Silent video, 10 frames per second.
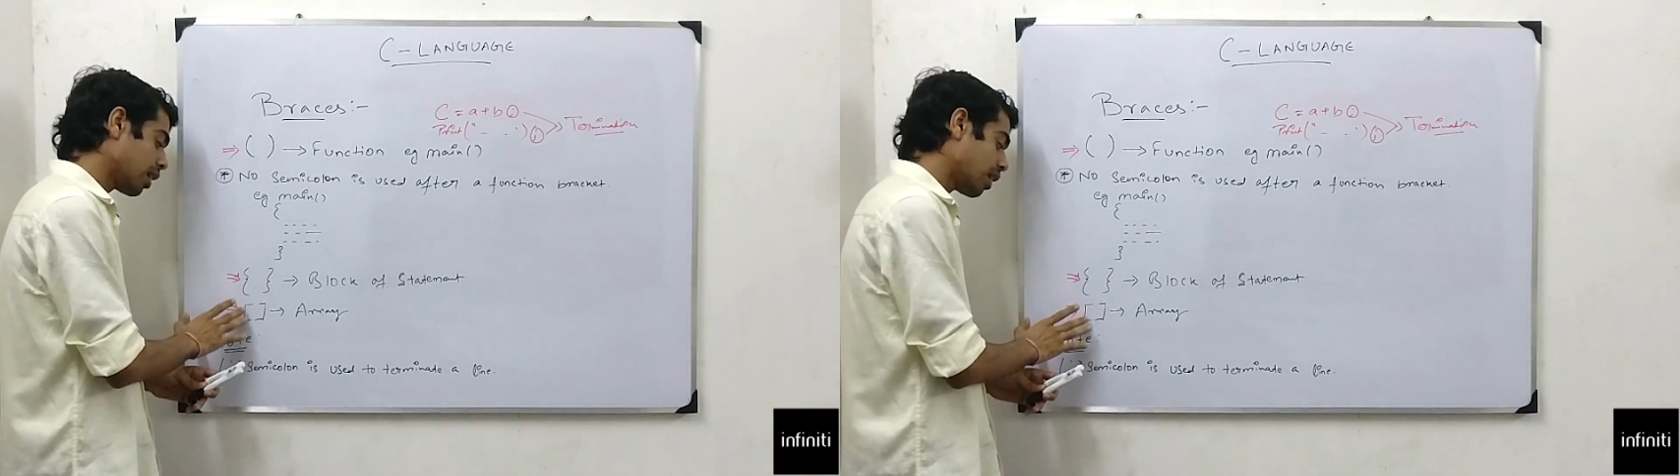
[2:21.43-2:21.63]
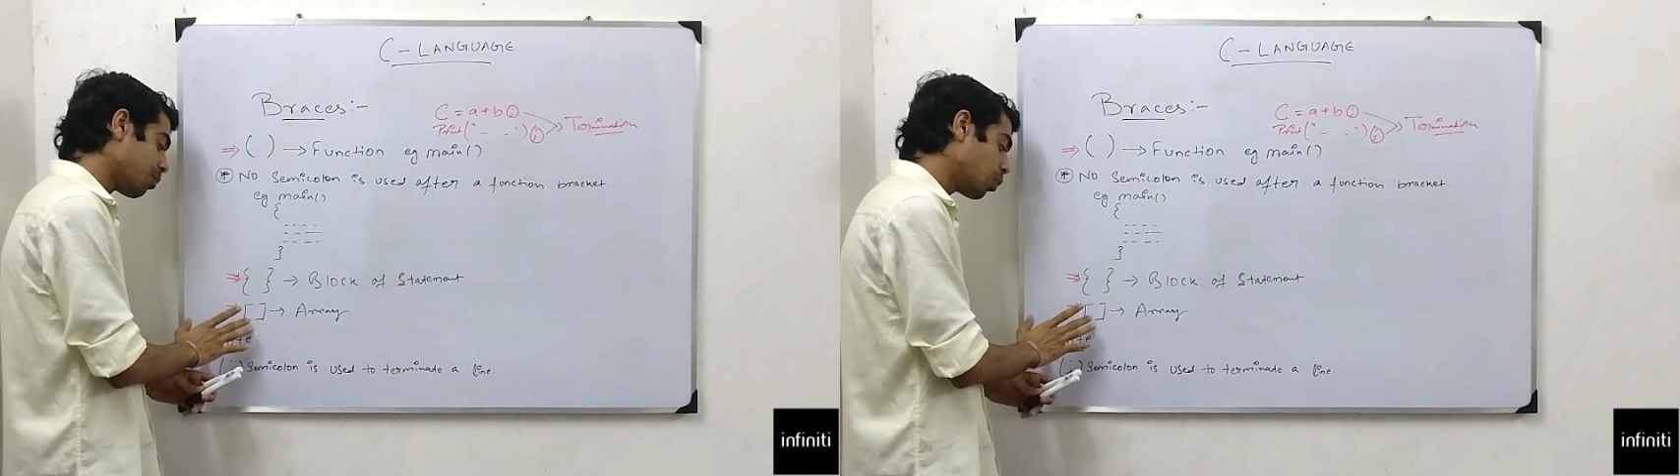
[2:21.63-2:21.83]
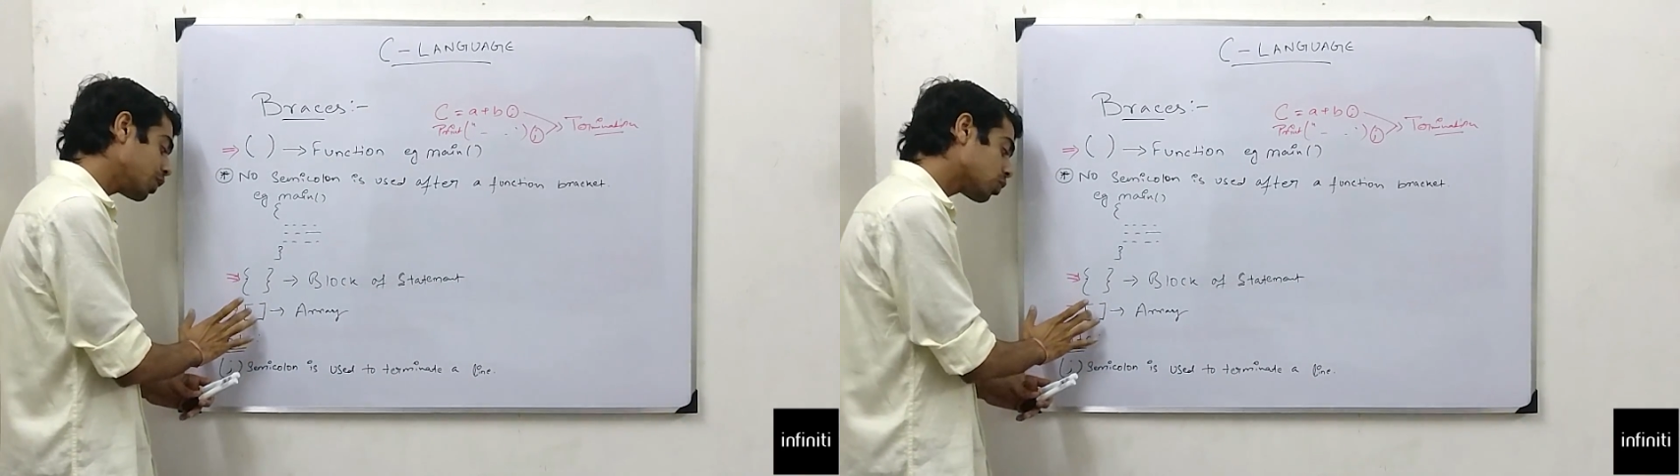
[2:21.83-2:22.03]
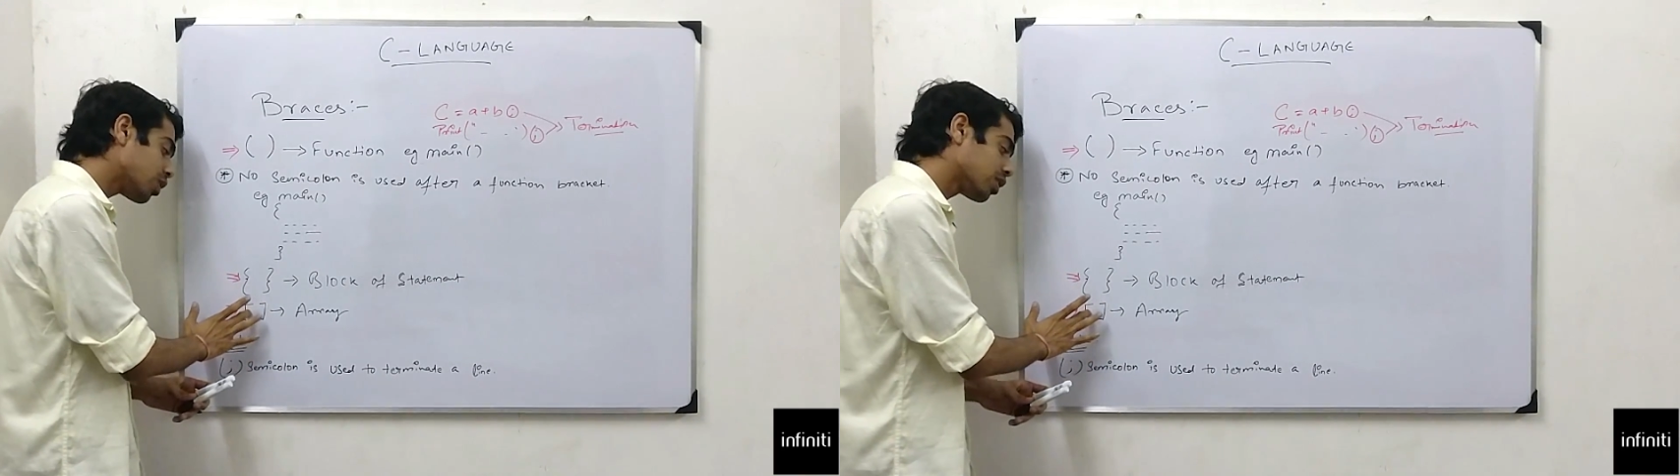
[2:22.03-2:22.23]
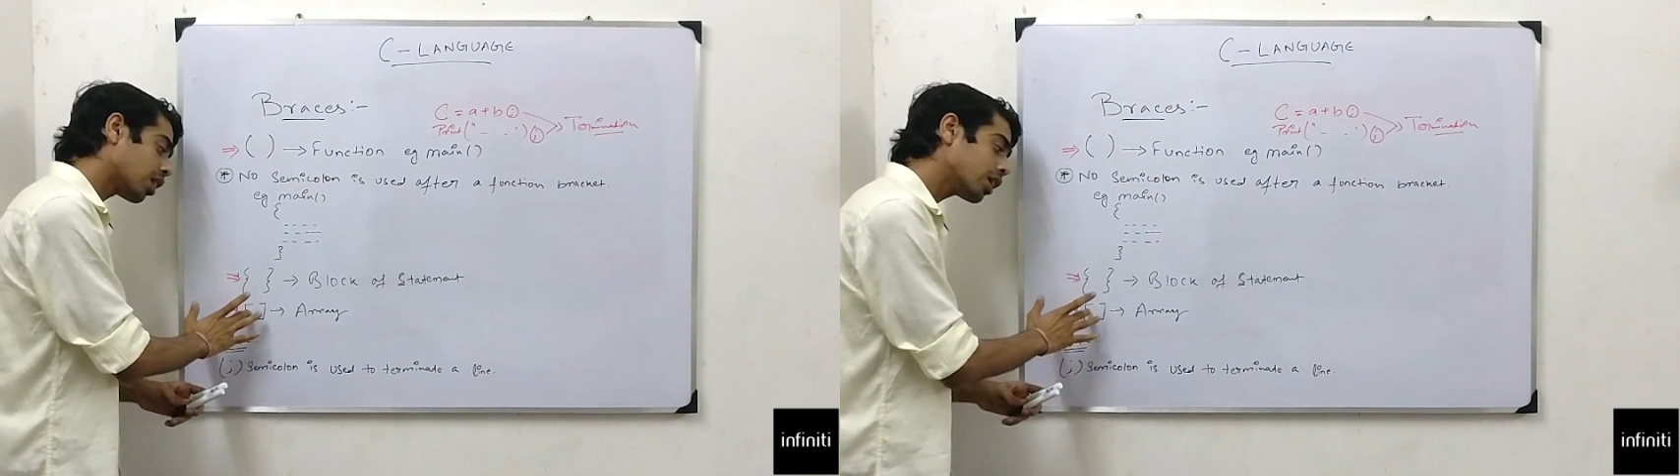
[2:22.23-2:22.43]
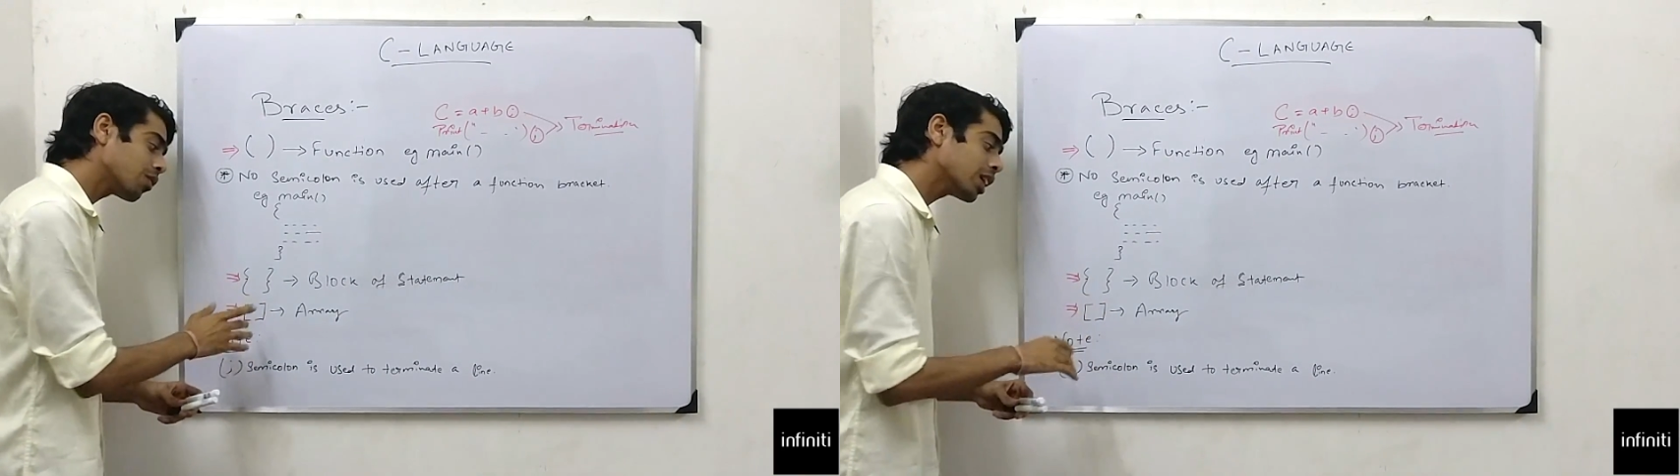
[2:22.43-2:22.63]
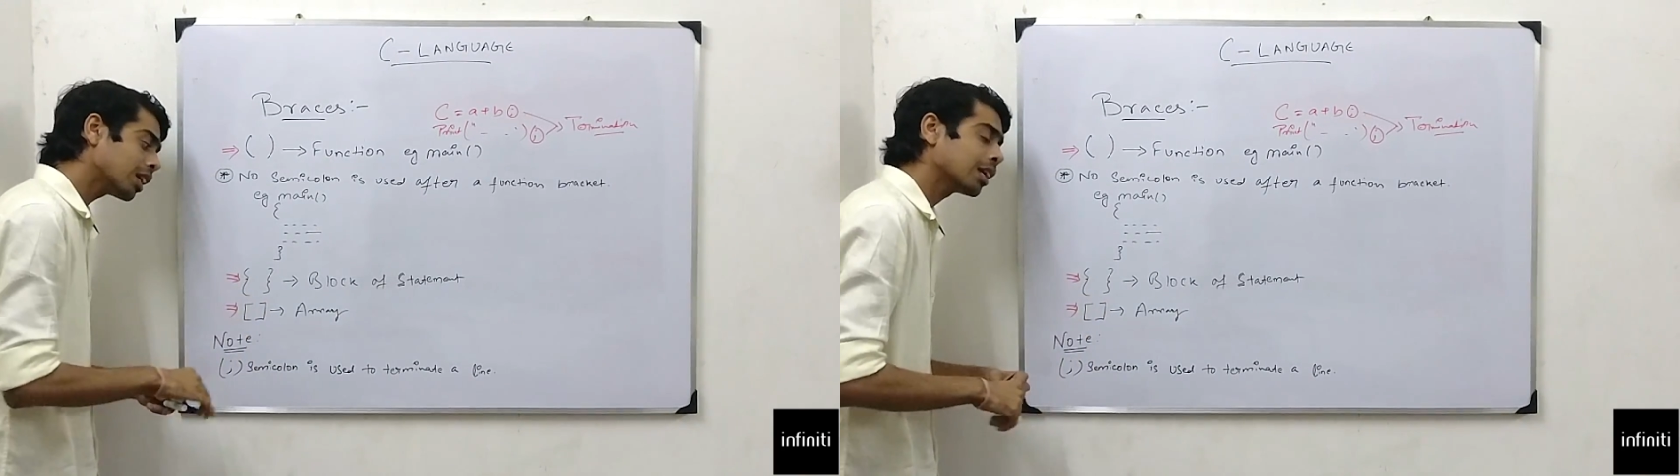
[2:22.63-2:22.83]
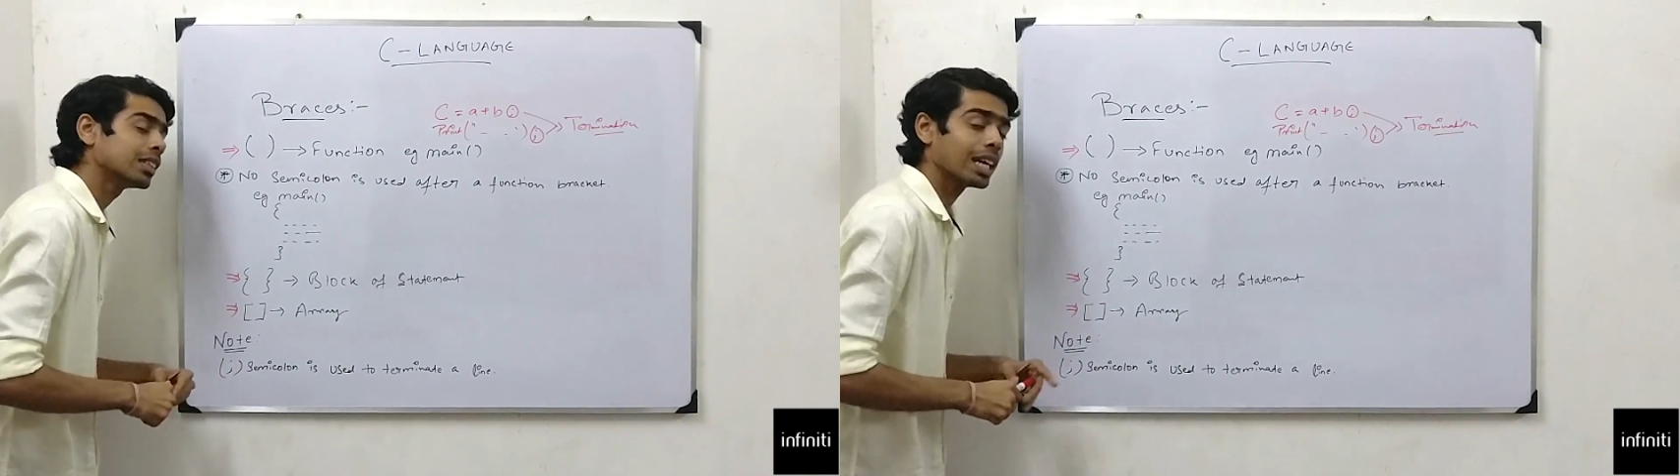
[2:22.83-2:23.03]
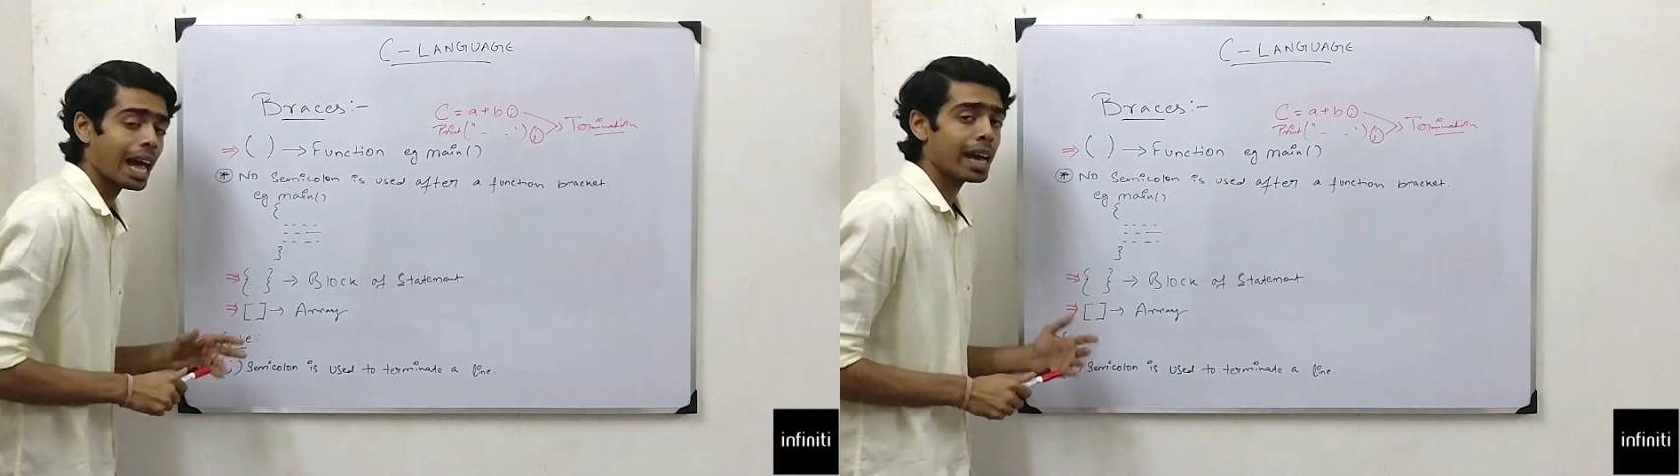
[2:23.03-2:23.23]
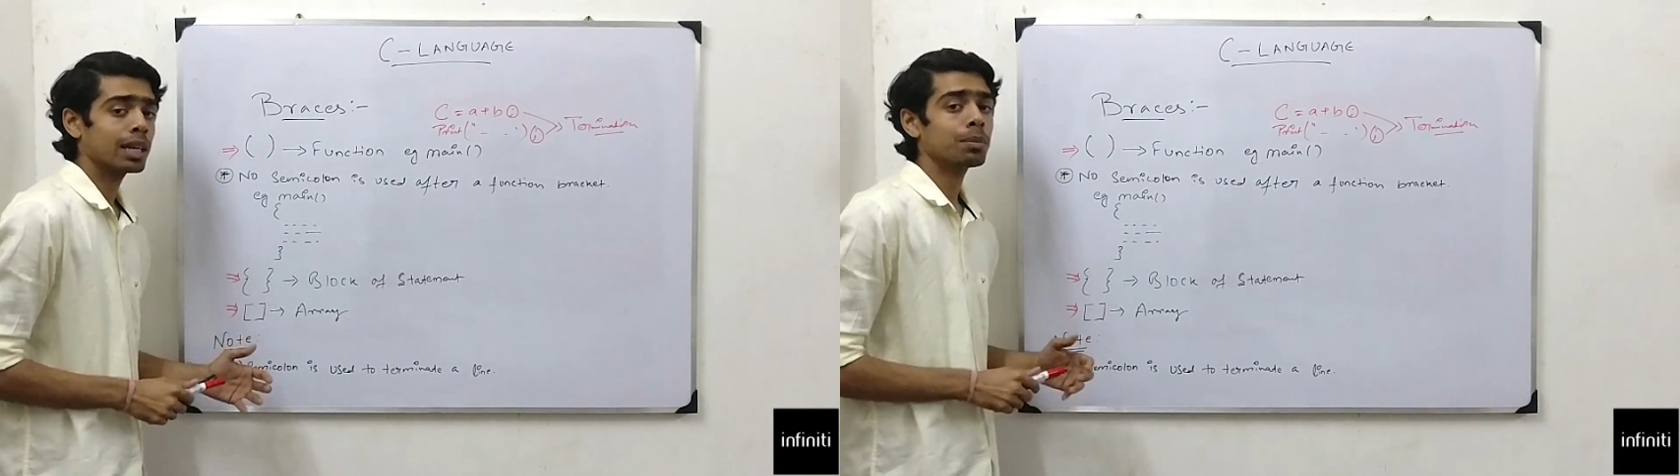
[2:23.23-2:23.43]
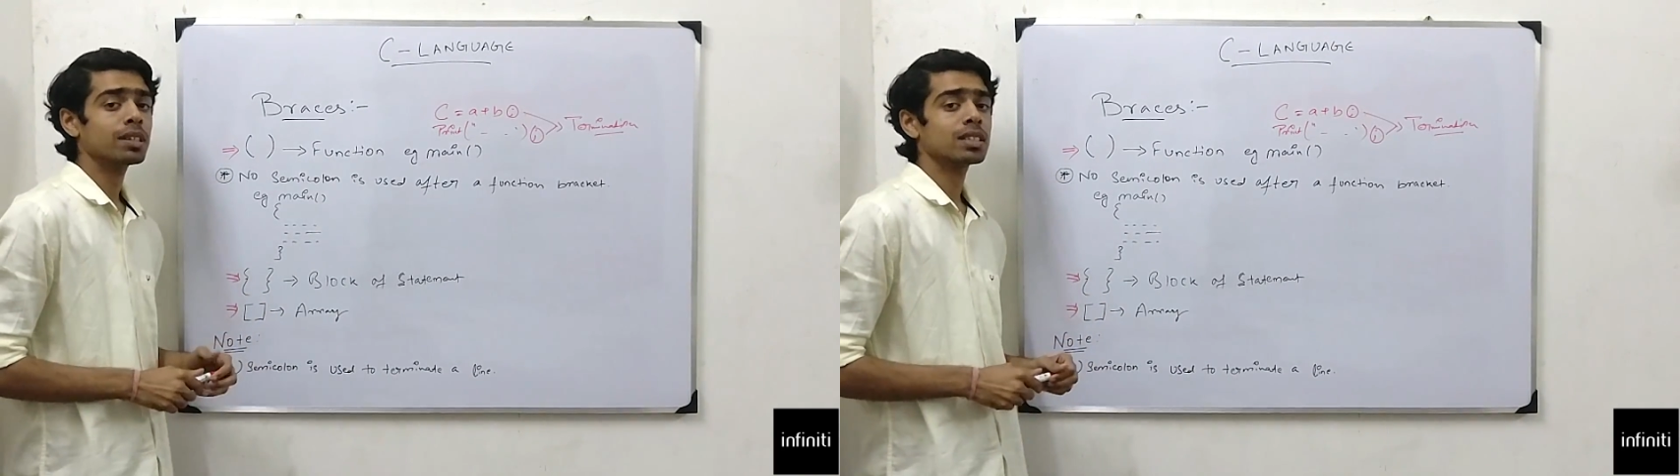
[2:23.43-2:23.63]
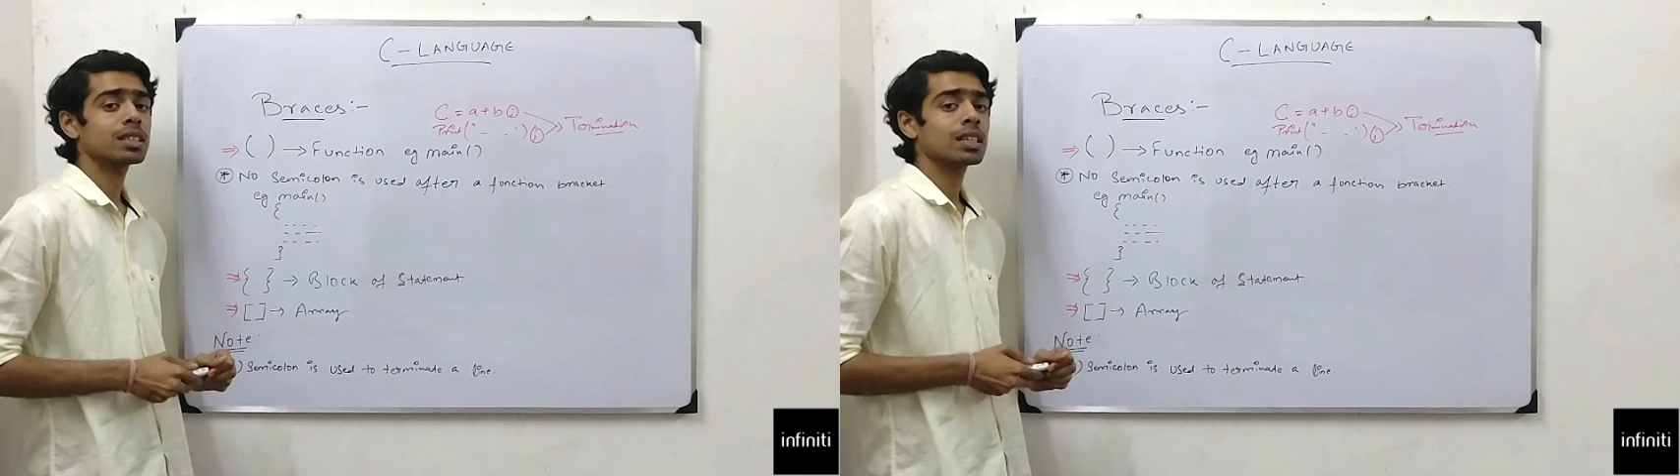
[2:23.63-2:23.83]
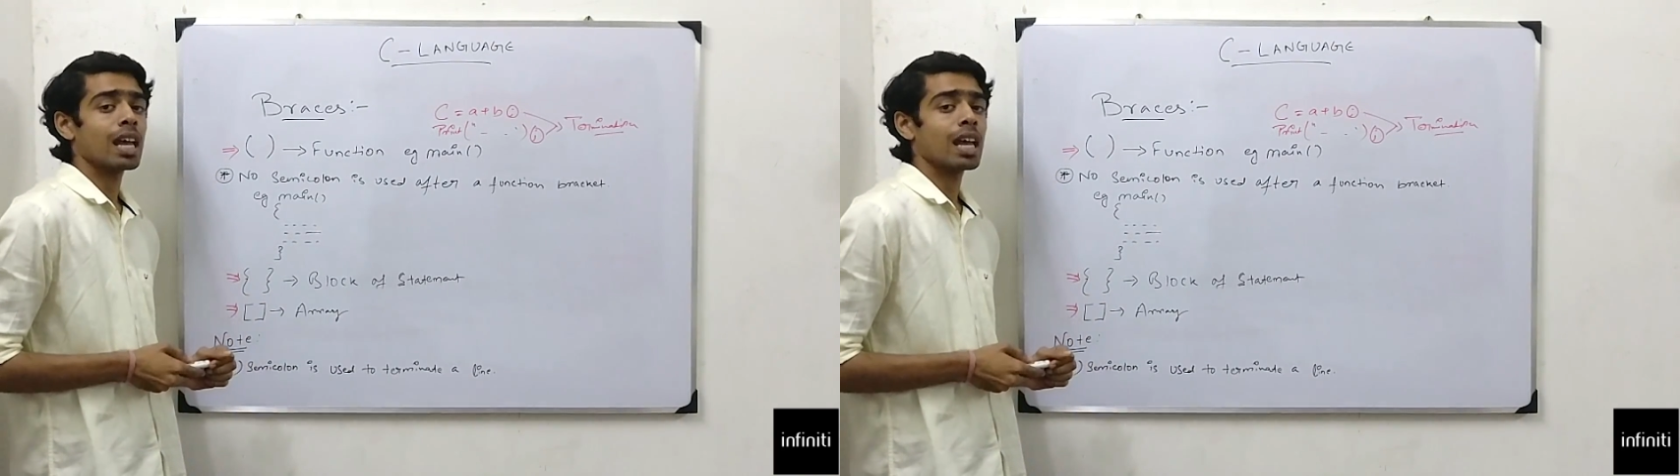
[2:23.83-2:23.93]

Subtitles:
Moving to the third one, the array braces.